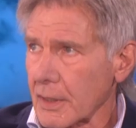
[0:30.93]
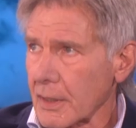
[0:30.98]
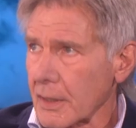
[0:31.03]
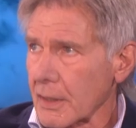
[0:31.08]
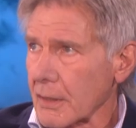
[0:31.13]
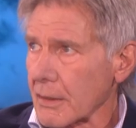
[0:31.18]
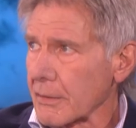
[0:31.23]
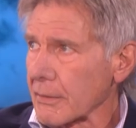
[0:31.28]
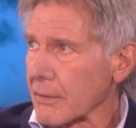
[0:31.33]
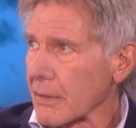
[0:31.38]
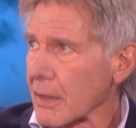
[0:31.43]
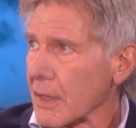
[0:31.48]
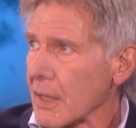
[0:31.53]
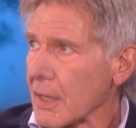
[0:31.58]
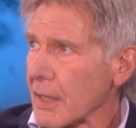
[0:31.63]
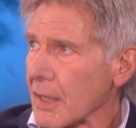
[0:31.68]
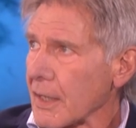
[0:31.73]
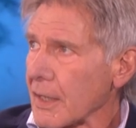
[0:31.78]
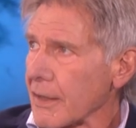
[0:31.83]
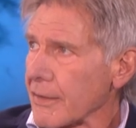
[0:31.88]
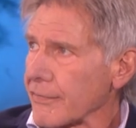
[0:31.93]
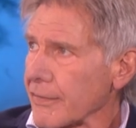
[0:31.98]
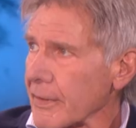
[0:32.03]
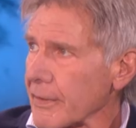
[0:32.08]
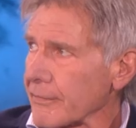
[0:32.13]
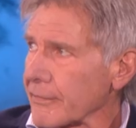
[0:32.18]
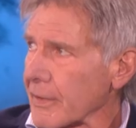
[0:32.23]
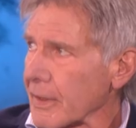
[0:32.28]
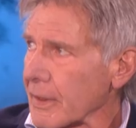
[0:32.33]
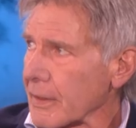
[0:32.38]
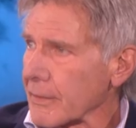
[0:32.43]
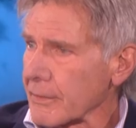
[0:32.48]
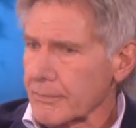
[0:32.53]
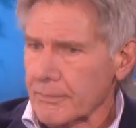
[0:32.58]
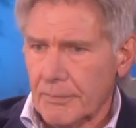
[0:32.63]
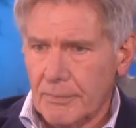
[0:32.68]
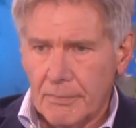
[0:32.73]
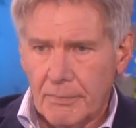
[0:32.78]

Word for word: Uh, if I've got a